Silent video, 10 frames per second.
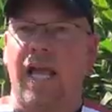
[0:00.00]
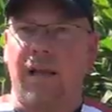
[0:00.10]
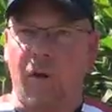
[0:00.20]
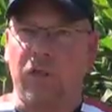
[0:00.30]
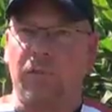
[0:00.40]

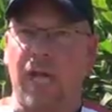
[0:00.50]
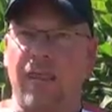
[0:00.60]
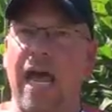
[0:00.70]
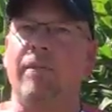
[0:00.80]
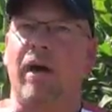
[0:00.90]
and multiply
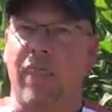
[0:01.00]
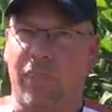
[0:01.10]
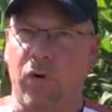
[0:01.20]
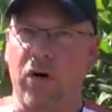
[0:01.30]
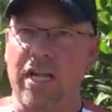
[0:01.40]
that by
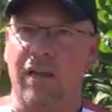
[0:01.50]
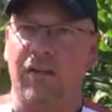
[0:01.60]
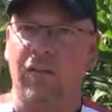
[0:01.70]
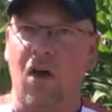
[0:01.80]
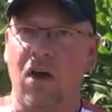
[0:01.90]
30
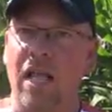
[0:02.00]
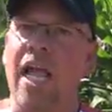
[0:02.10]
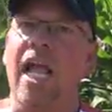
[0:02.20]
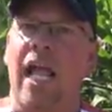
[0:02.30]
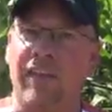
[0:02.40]
long
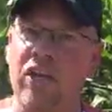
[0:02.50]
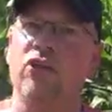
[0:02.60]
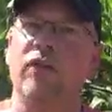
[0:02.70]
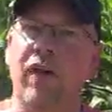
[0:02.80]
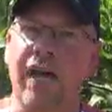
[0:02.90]
and then
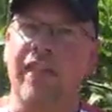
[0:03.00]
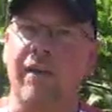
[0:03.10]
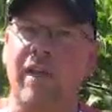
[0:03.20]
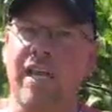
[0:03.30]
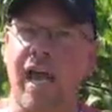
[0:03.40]
you divide
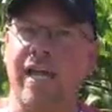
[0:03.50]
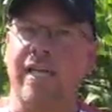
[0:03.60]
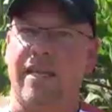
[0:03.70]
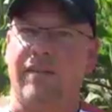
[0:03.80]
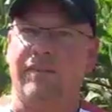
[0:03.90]
that by 90.